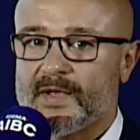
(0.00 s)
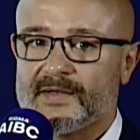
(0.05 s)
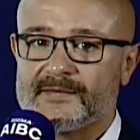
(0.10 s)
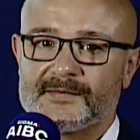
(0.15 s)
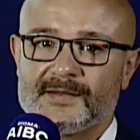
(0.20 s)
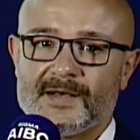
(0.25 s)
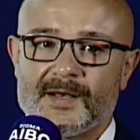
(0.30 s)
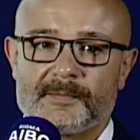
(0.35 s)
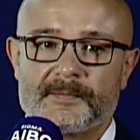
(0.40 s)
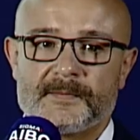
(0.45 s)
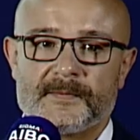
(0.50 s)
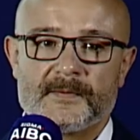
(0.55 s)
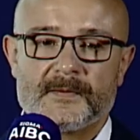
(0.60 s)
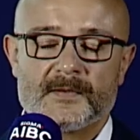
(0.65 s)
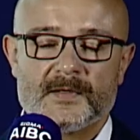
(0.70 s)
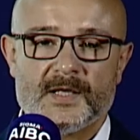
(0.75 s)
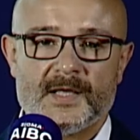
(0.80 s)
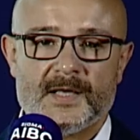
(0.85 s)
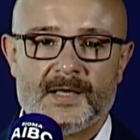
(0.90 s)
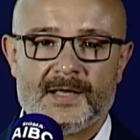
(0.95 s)
end up
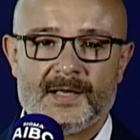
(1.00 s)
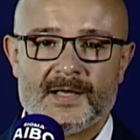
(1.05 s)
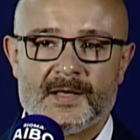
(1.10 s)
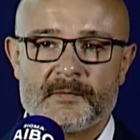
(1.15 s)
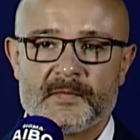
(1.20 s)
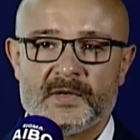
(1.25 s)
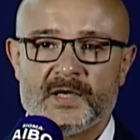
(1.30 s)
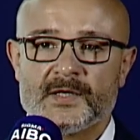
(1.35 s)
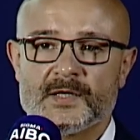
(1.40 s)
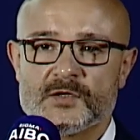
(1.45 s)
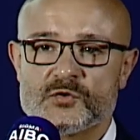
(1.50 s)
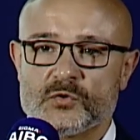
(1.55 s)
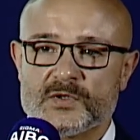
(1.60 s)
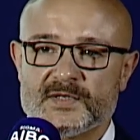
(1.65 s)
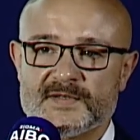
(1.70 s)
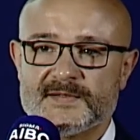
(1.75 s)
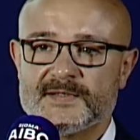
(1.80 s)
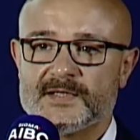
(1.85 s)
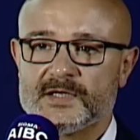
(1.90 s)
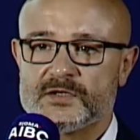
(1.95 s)
in a
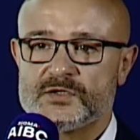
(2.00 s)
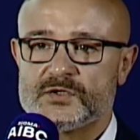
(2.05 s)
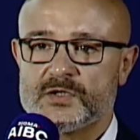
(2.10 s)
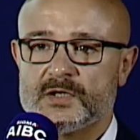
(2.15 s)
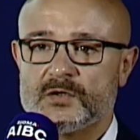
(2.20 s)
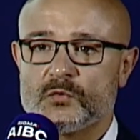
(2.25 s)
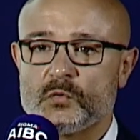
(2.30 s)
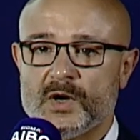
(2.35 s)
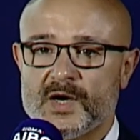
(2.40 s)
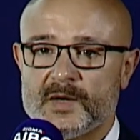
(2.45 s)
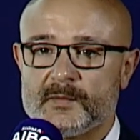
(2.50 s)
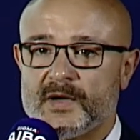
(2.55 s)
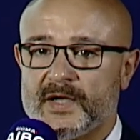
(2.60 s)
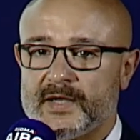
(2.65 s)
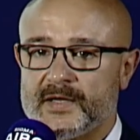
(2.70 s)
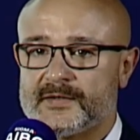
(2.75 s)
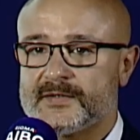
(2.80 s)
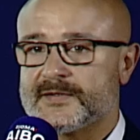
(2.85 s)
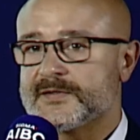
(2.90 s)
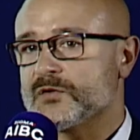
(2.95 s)
jurisdiction whereby
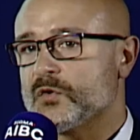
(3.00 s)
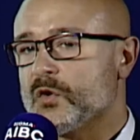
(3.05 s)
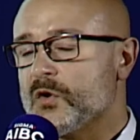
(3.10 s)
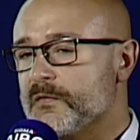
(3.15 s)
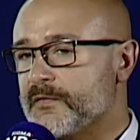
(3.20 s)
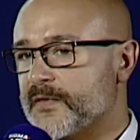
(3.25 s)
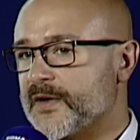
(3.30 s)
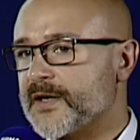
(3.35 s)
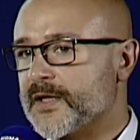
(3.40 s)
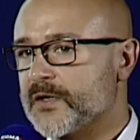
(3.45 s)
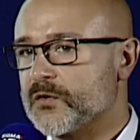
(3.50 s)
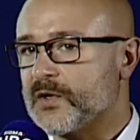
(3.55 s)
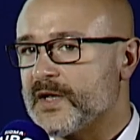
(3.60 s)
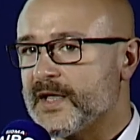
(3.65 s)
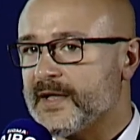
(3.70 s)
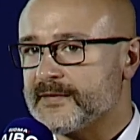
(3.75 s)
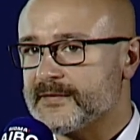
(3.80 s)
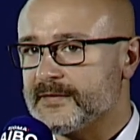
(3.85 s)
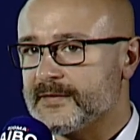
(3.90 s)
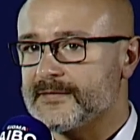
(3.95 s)
it is
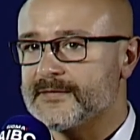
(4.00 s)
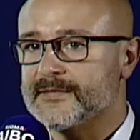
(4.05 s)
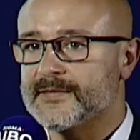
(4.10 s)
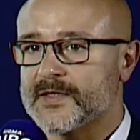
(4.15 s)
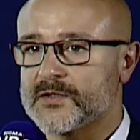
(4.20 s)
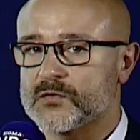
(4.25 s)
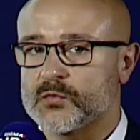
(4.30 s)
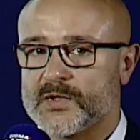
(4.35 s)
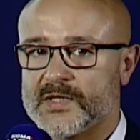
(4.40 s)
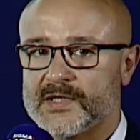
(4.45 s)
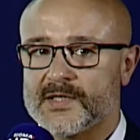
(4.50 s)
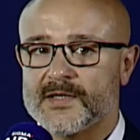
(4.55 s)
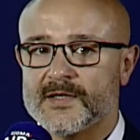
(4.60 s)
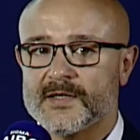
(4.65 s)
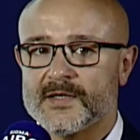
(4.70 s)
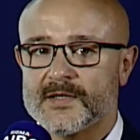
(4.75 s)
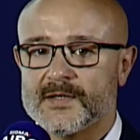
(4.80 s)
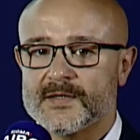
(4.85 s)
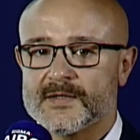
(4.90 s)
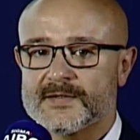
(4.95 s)
over-regulated that will
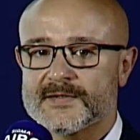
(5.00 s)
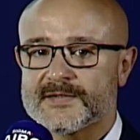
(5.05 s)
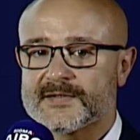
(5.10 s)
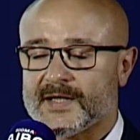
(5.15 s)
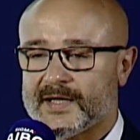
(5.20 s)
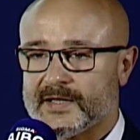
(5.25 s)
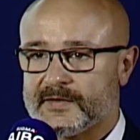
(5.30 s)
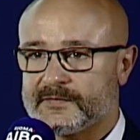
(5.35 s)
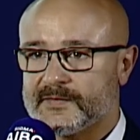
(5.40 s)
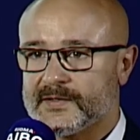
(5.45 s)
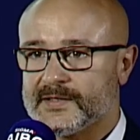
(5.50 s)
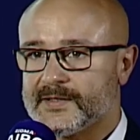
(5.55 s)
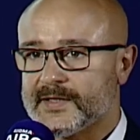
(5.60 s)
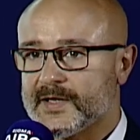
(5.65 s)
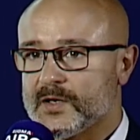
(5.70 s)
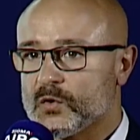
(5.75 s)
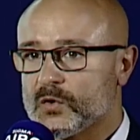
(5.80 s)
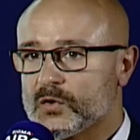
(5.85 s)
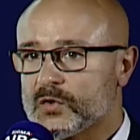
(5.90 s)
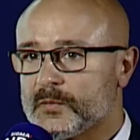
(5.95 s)
stifle the
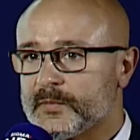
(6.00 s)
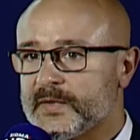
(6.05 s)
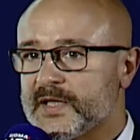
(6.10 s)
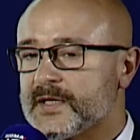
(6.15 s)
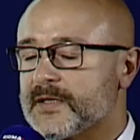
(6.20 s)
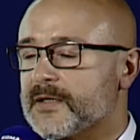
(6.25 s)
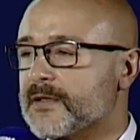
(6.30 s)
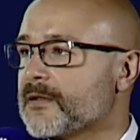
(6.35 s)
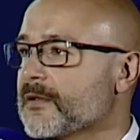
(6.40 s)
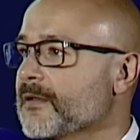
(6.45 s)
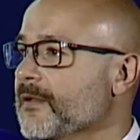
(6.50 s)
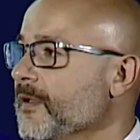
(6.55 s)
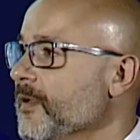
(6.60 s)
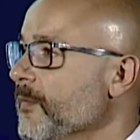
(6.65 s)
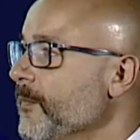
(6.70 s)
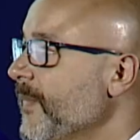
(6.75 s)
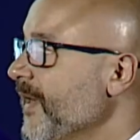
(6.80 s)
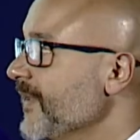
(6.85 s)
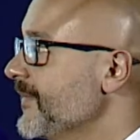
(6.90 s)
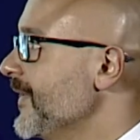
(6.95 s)
economy,
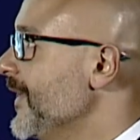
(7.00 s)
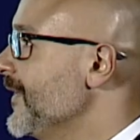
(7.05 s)
but